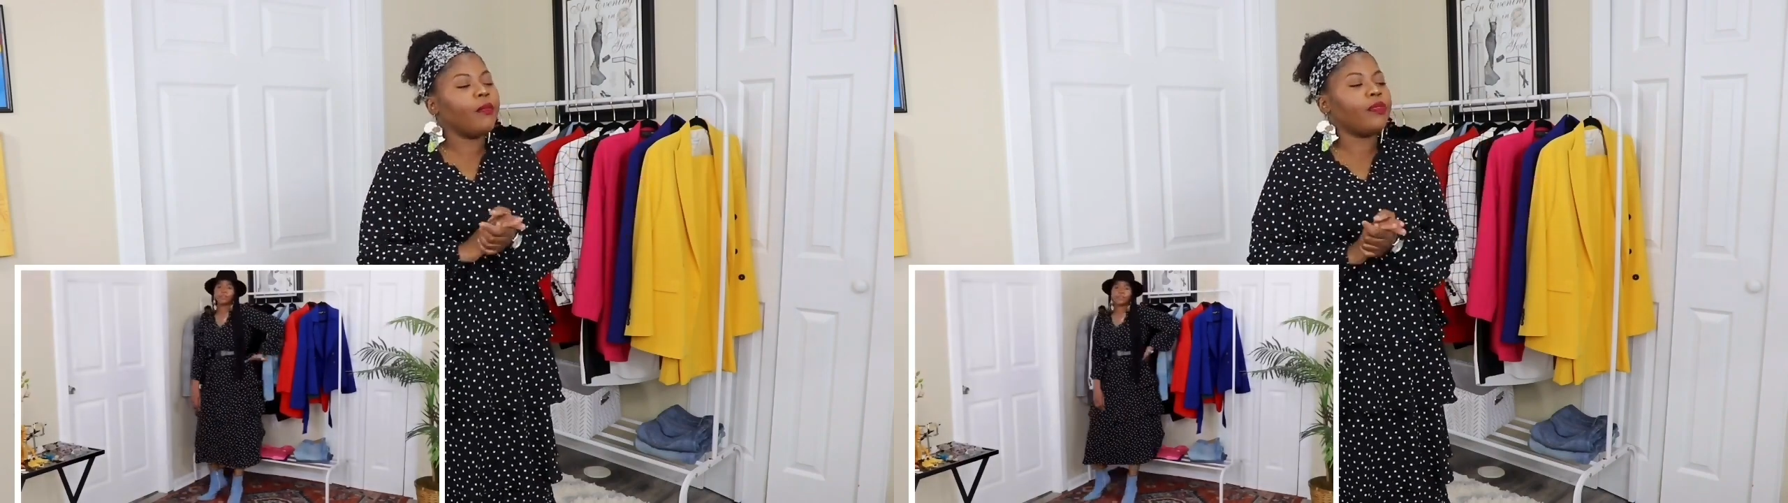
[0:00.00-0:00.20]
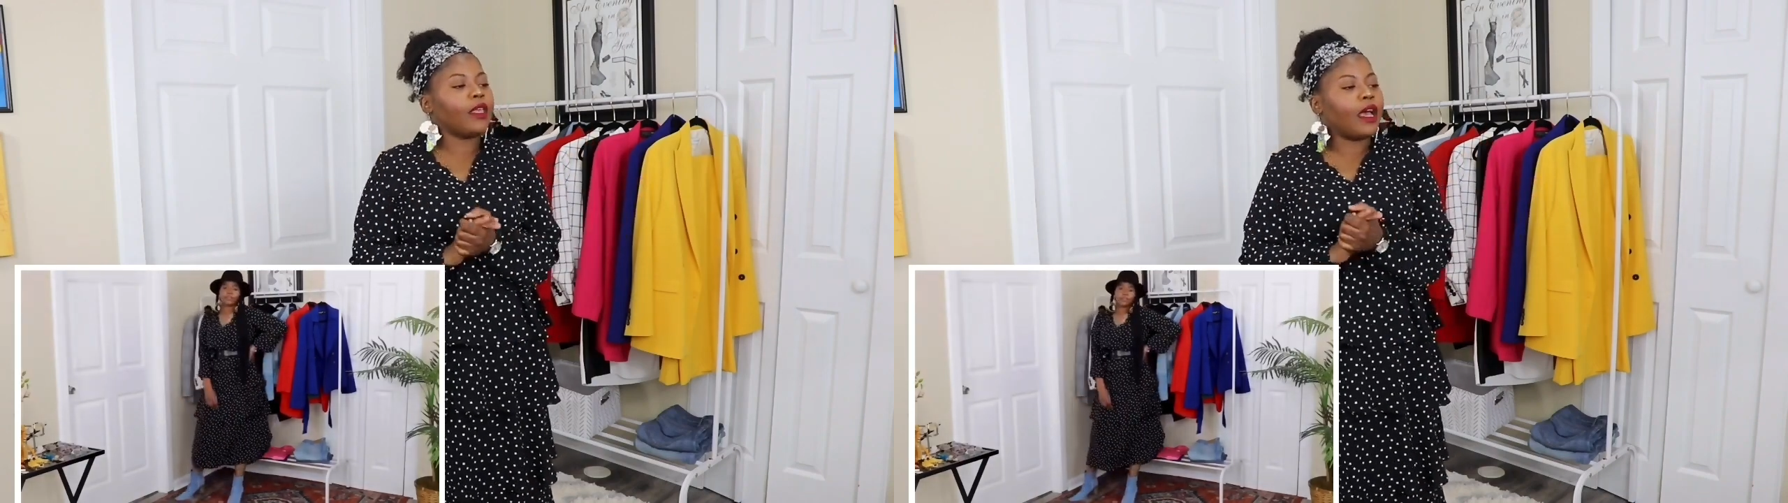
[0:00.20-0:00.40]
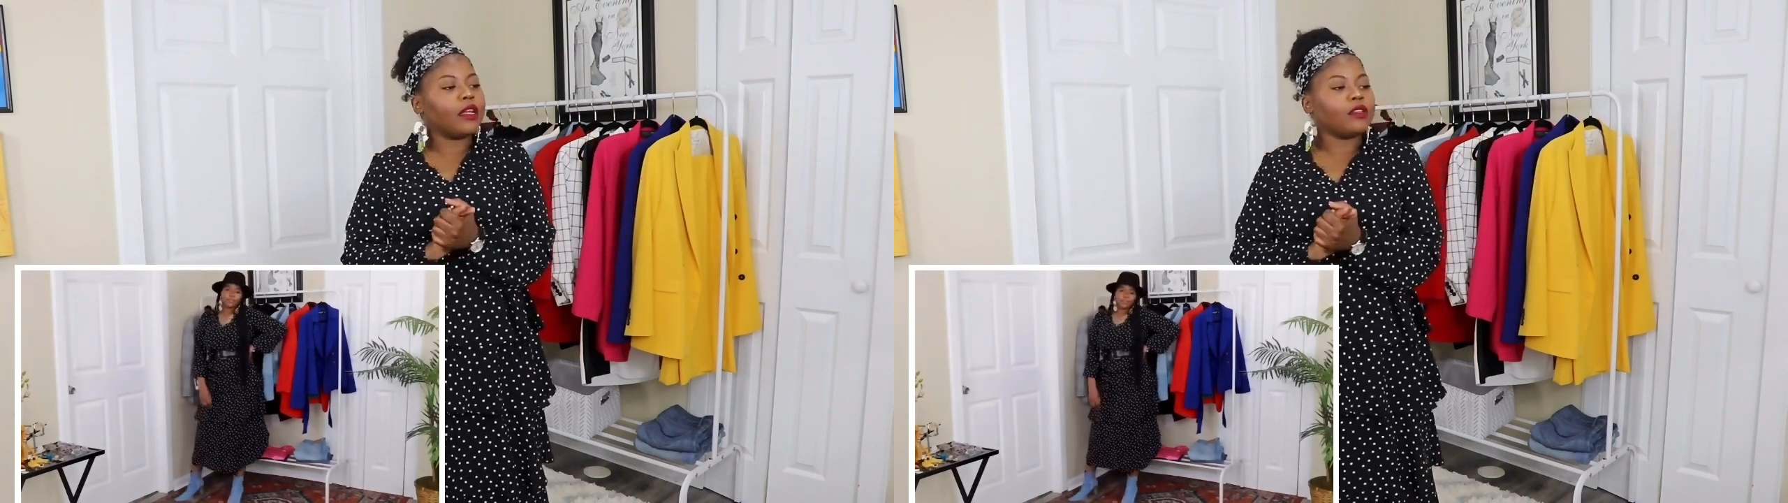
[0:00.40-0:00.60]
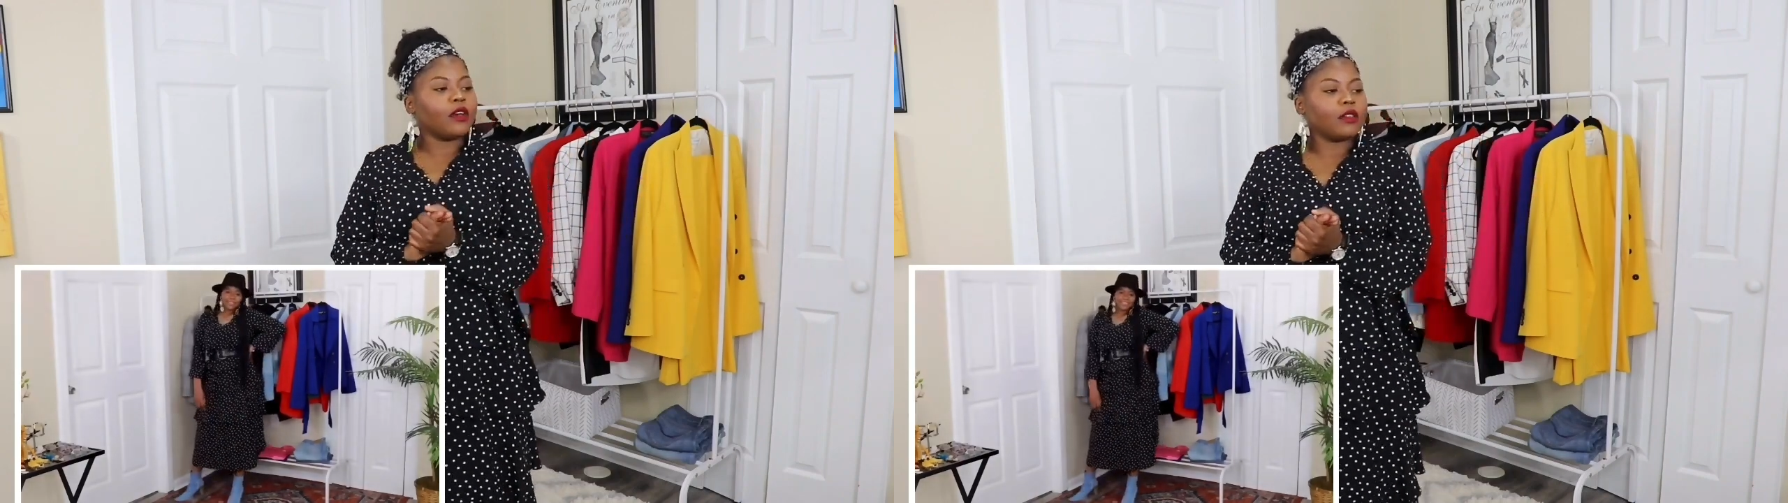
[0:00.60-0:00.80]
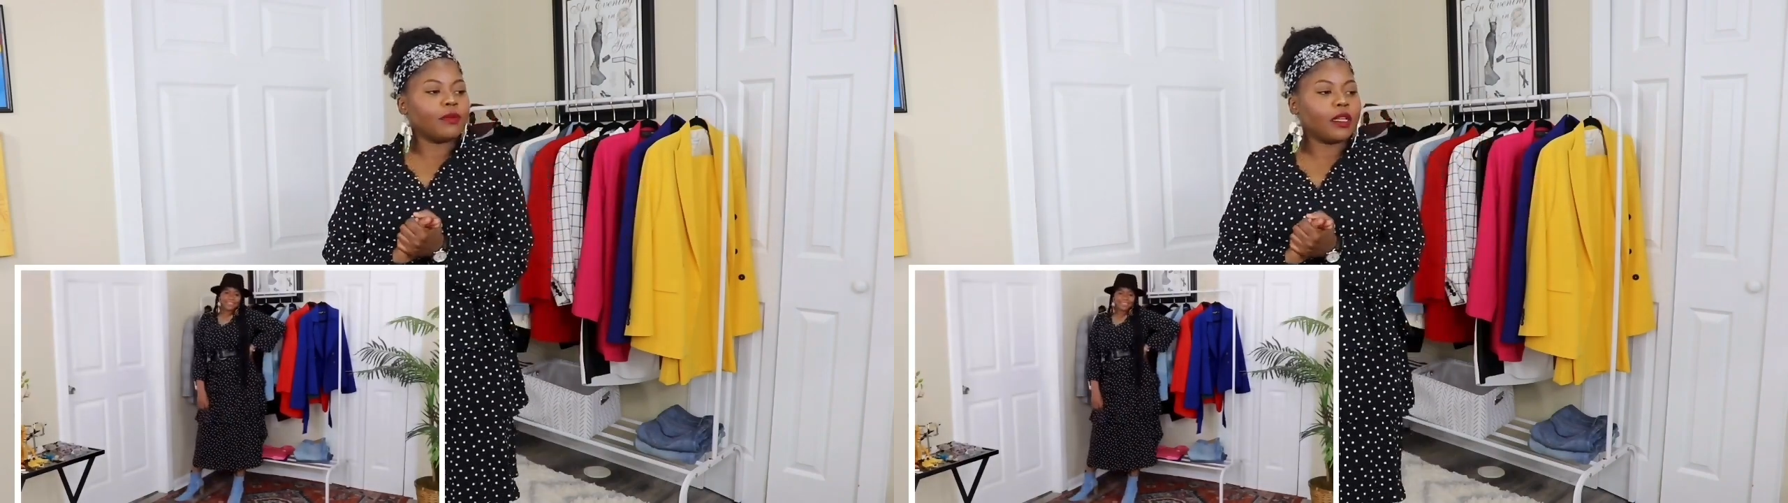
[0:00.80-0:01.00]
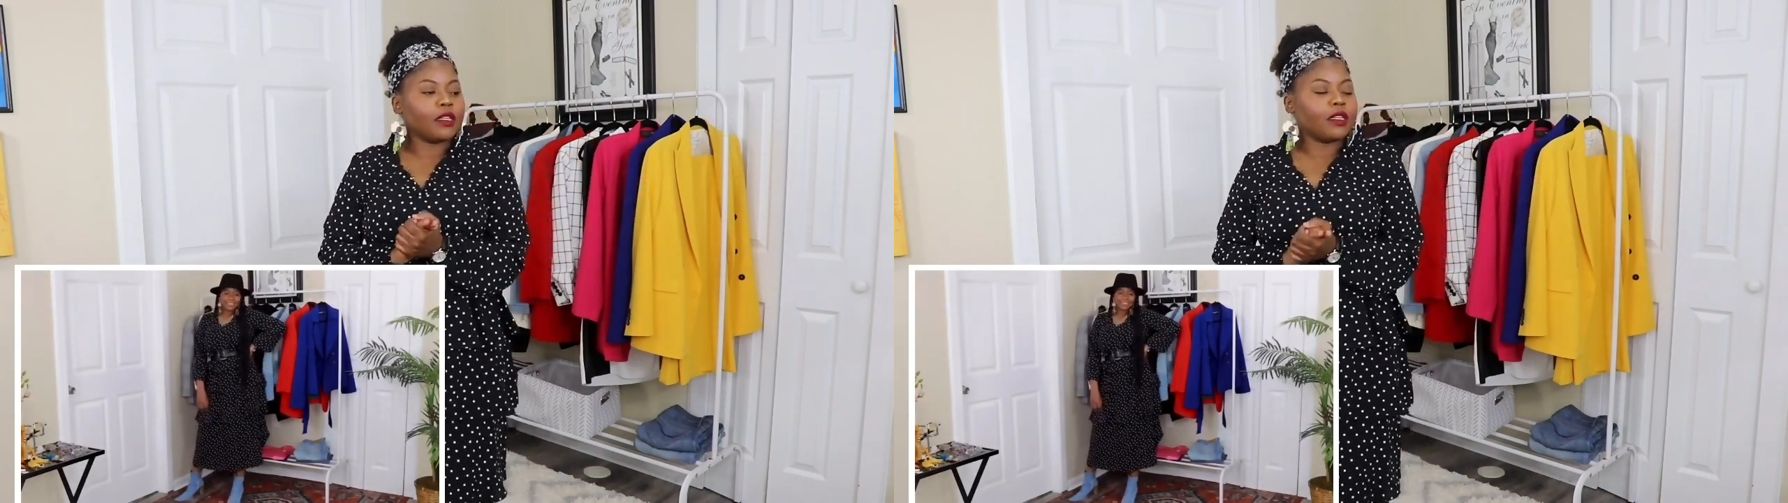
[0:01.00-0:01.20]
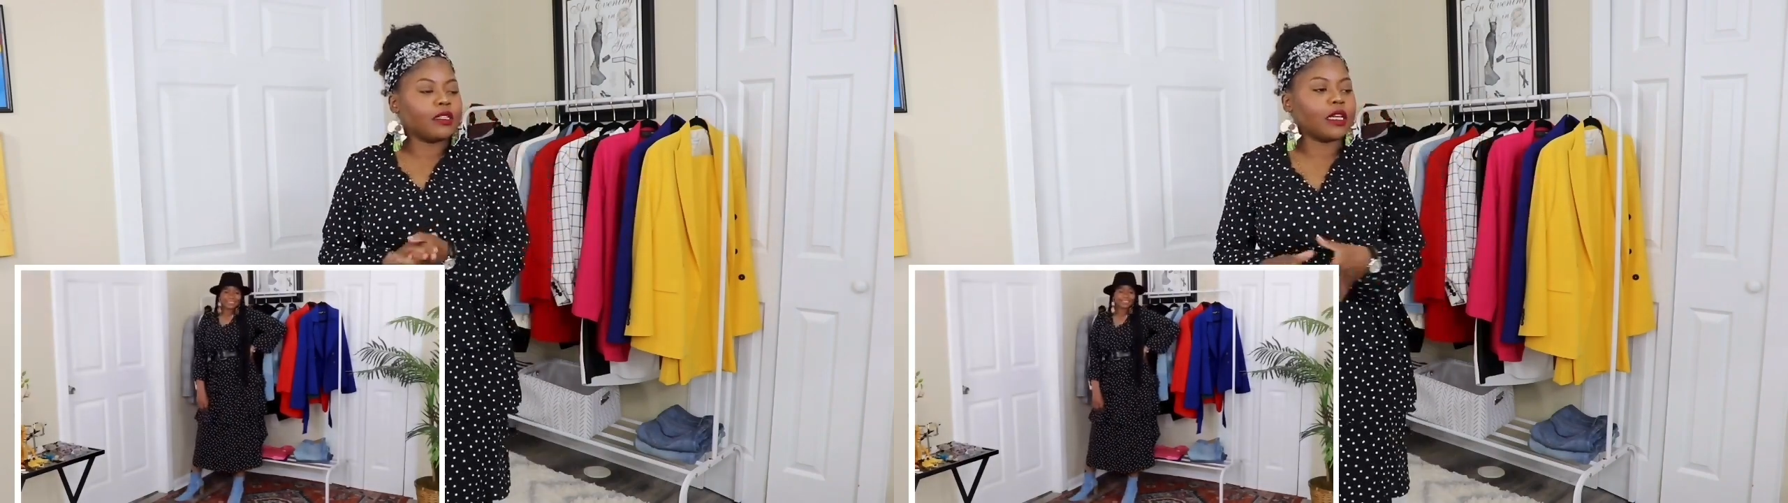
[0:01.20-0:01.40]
Yeah, I talked about this.